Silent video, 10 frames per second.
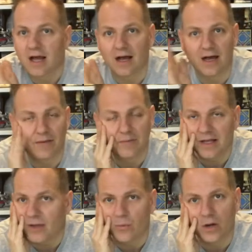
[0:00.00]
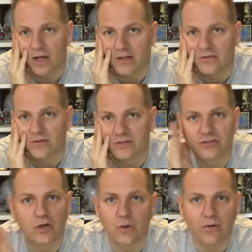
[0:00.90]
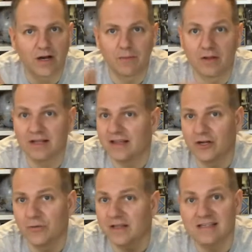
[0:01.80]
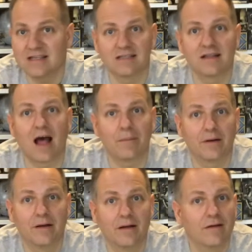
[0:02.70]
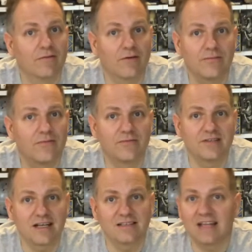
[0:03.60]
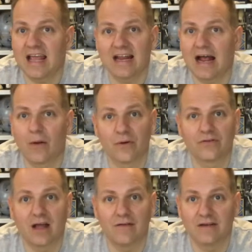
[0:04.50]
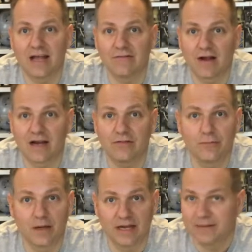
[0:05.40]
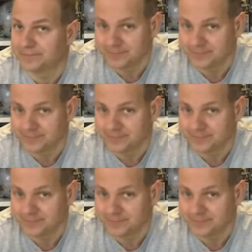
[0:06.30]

Um, it was so incredible. It literally didn't stop for six to eight hours every day, Friday through Monday.